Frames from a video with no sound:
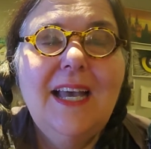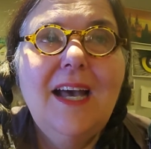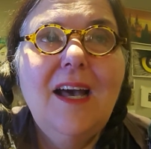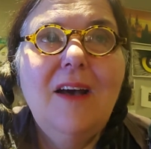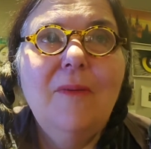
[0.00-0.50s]

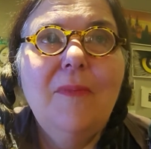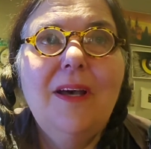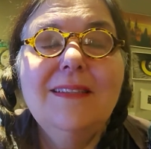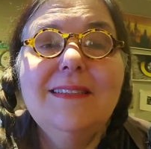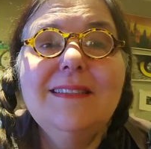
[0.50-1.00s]

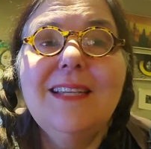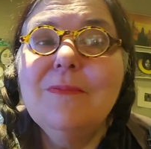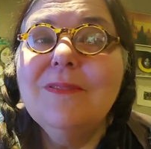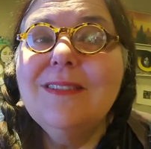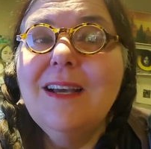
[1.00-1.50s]

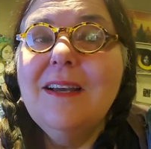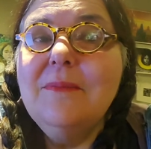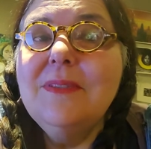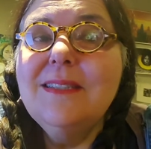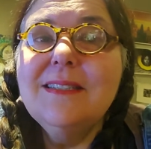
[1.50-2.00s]
unstable
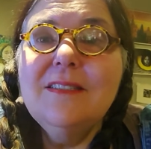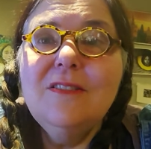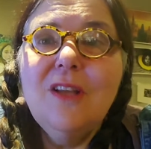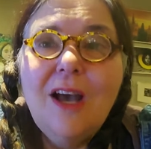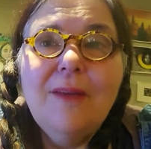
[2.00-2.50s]
times does
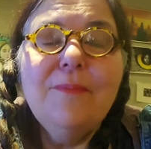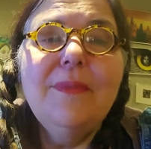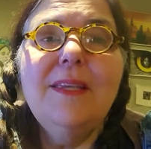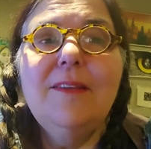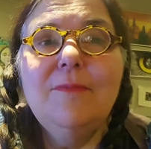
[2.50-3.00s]
not
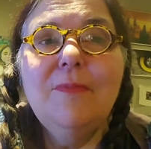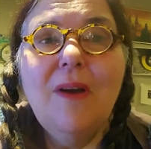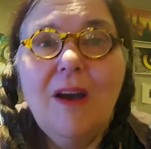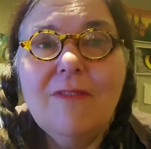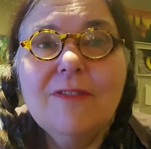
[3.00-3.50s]
mean
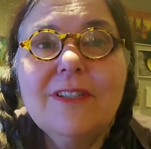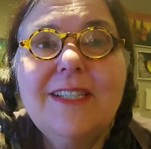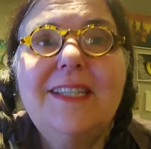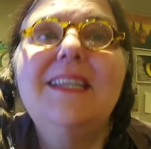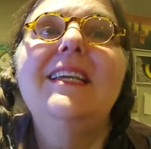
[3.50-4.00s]
poverty.